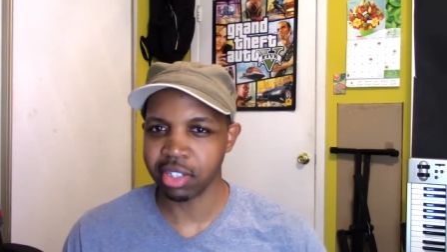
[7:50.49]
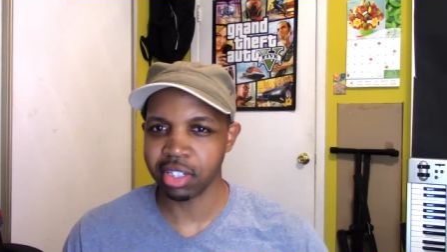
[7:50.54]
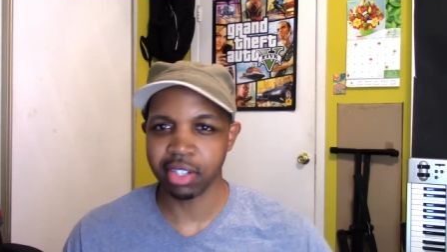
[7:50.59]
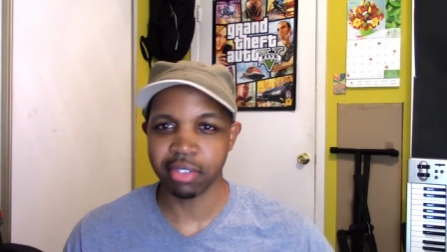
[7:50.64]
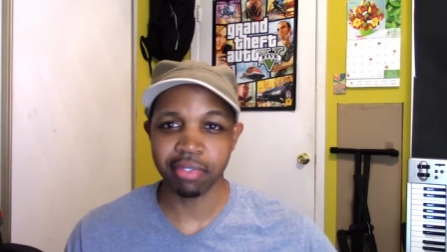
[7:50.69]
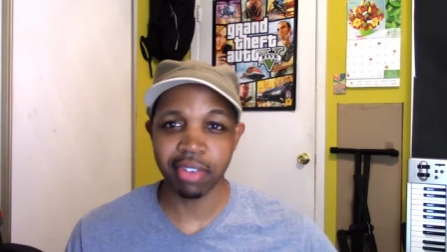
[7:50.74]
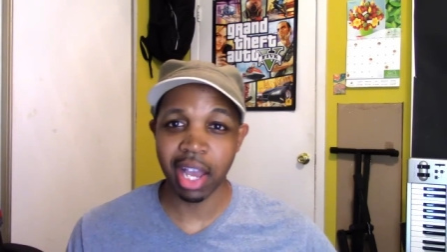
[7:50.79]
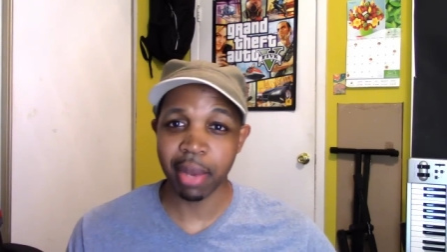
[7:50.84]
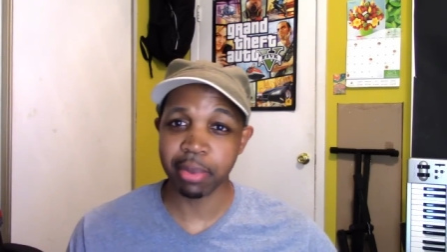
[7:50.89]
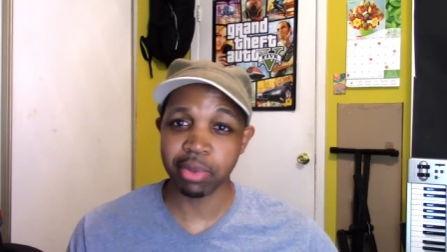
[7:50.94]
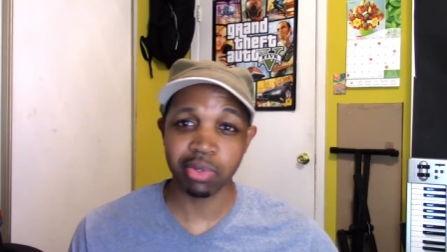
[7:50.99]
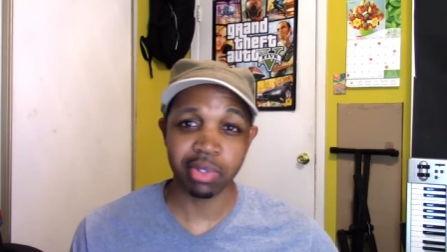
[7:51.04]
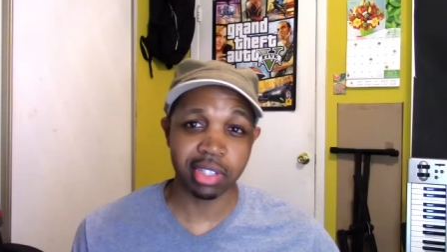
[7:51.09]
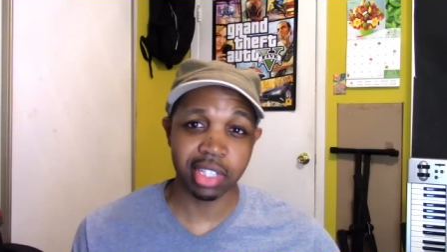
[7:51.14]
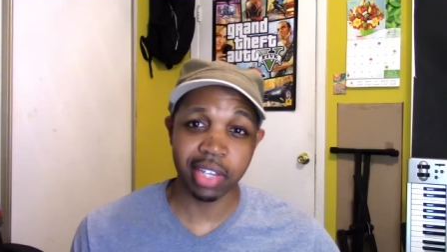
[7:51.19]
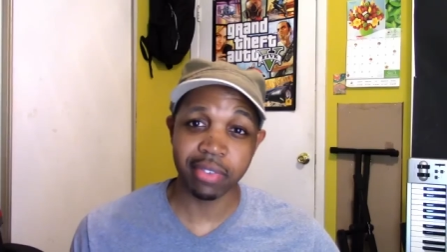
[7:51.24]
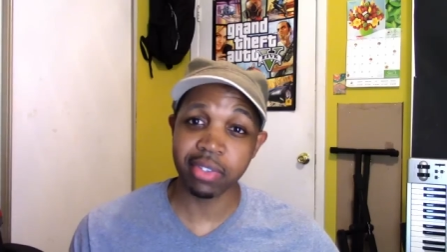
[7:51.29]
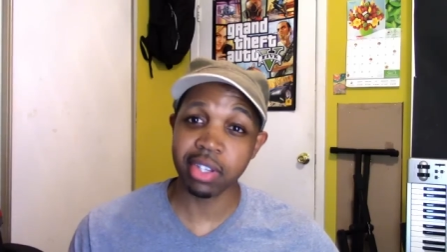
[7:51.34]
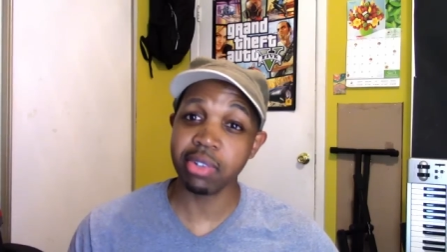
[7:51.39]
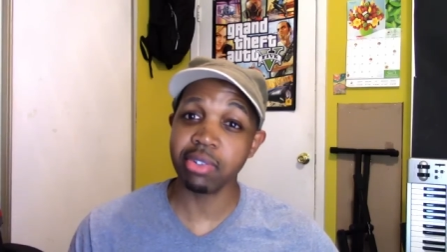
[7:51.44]
And the fight between
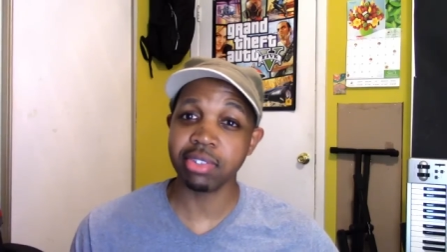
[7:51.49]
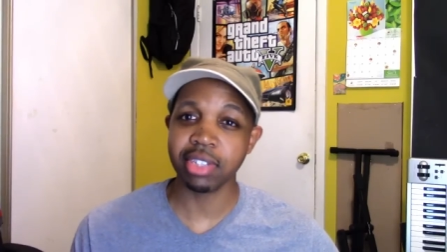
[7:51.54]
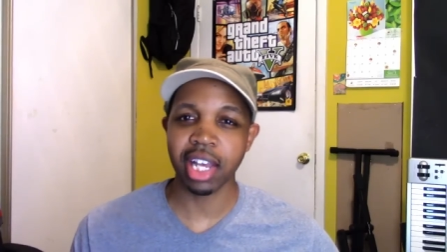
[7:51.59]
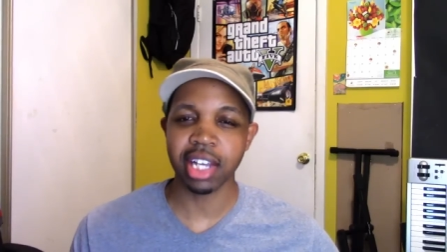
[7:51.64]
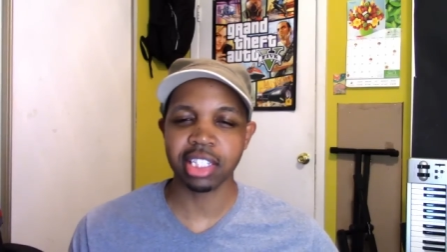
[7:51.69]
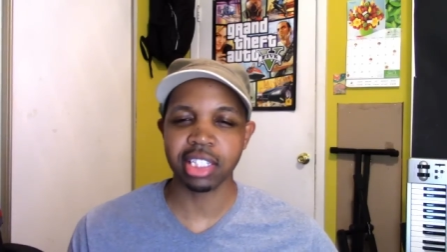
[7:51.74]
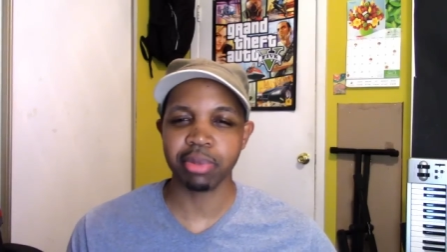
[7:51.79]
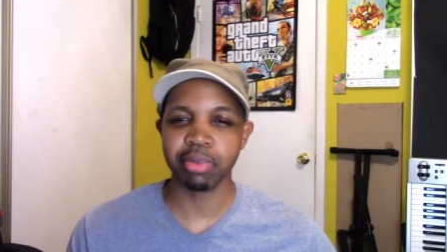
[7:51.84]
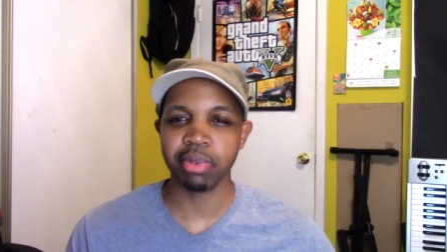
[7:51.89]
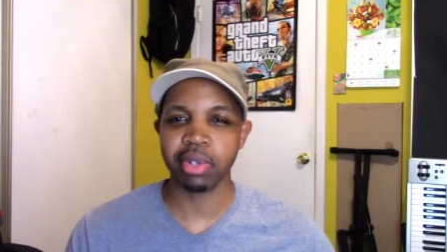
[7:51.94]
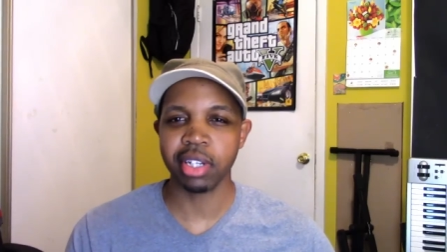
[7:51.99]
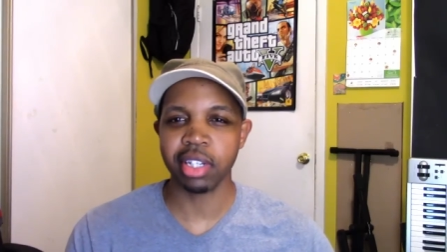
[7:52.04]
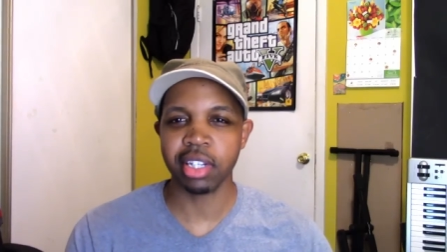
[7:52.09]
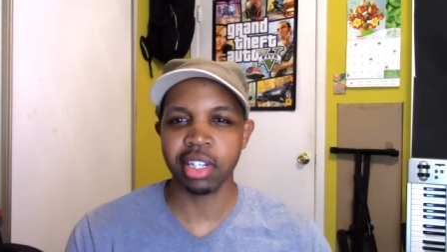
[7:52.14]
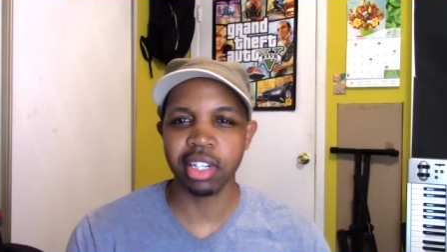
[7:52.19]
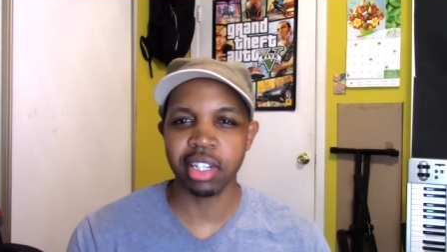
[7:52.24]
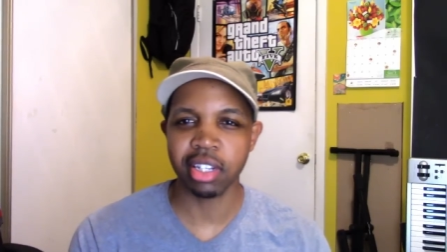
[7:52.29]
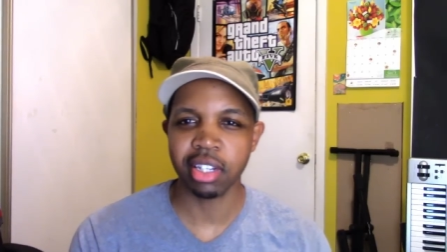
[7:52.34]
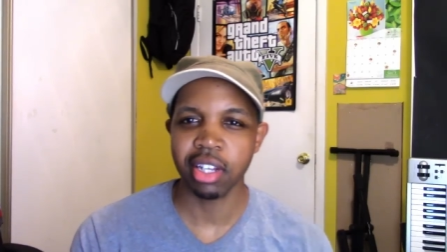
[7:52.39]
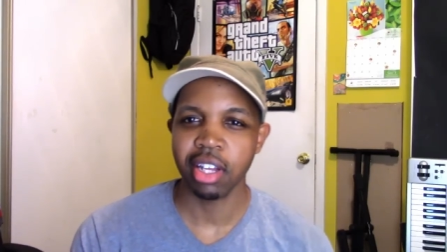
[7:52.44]
Stephen, it was actually pretty
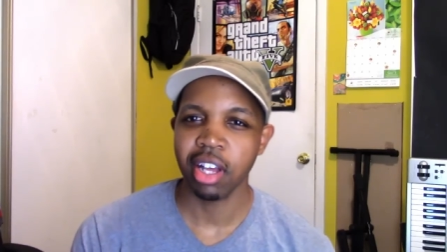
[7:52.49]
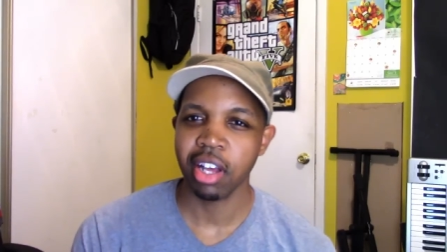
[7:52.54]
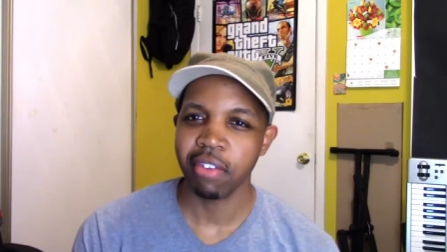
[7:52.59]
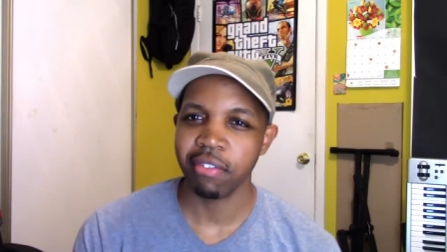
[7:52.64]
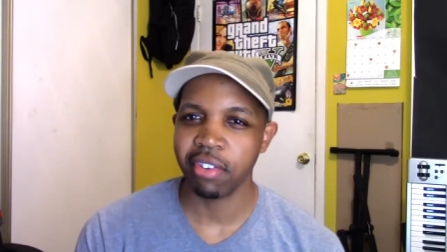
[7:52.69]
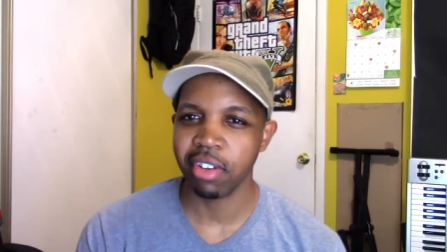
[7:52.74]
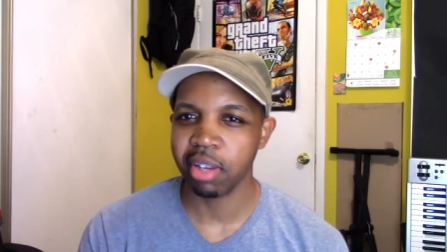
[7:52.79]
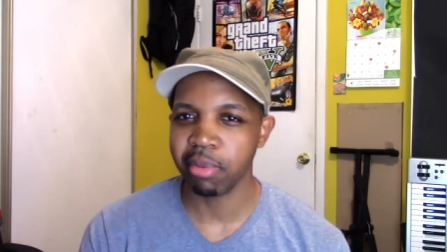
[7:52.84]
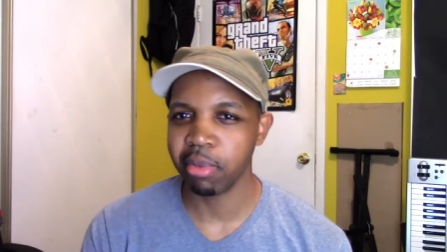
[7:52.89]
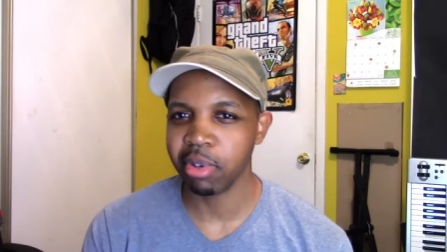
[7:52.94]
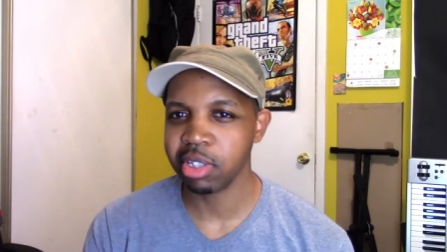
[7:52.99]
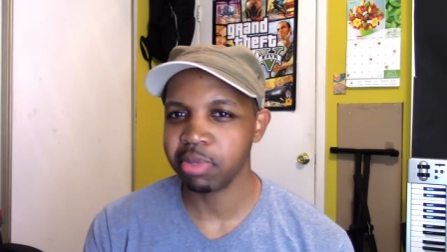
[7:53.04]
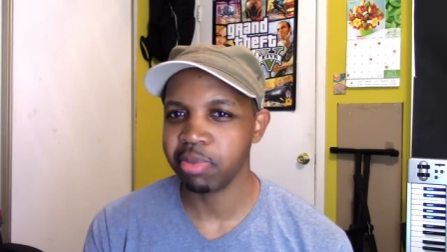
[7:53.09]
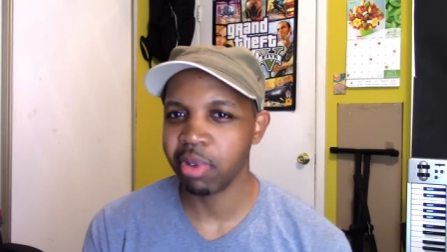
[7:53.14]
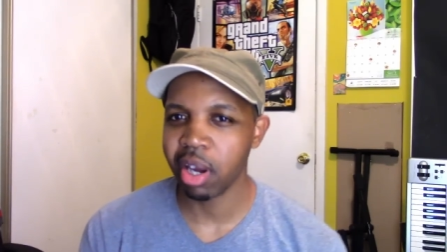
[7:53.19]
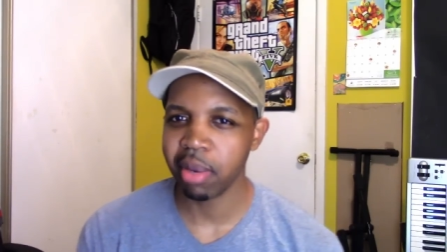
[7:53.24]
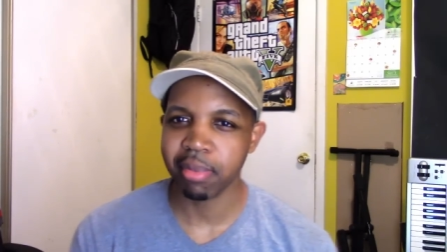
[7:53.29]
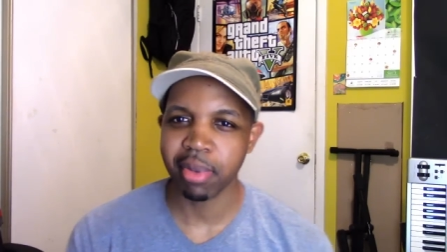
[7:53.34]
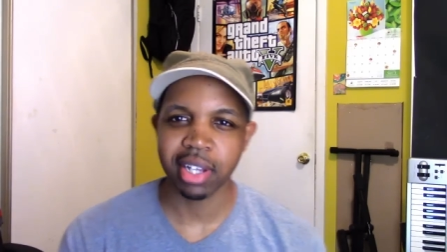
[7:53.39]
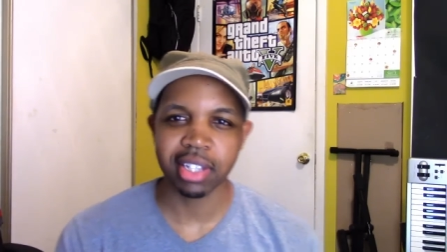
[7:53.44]
good for the most
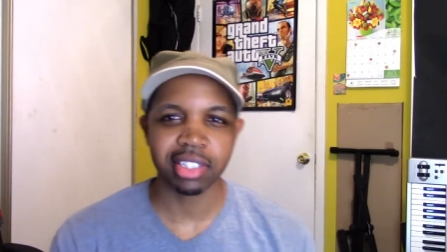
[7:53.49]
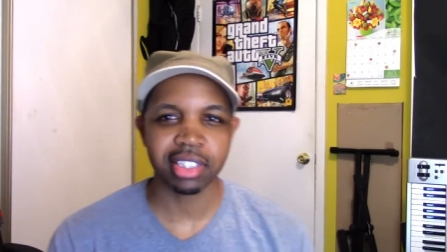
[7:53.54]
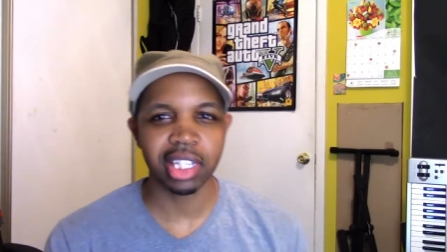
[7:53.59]
part, man.